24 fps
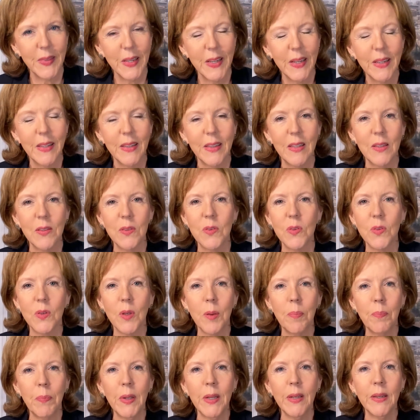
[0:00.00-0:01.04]
Then
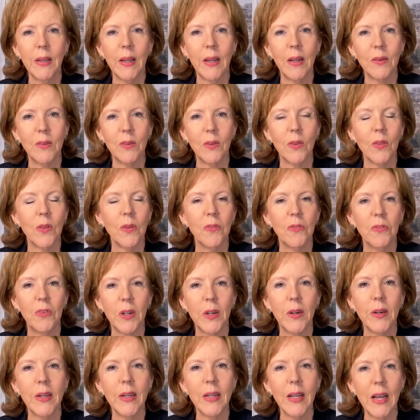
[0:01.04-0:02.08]
skipping down to the
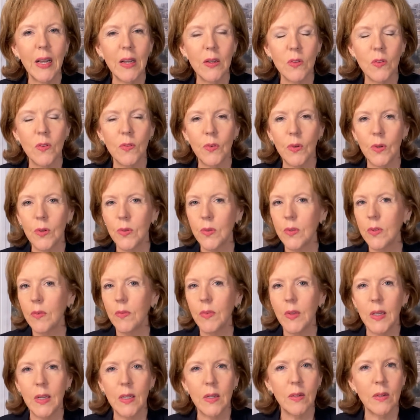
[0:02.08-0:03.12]
very last verse of
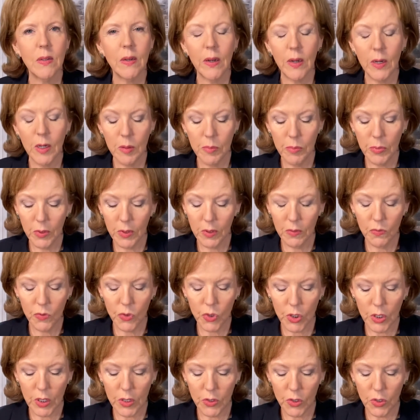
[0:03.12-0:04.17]
the entire book of
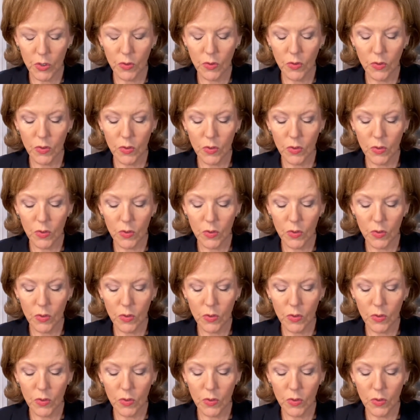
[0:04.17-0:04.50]
Judges,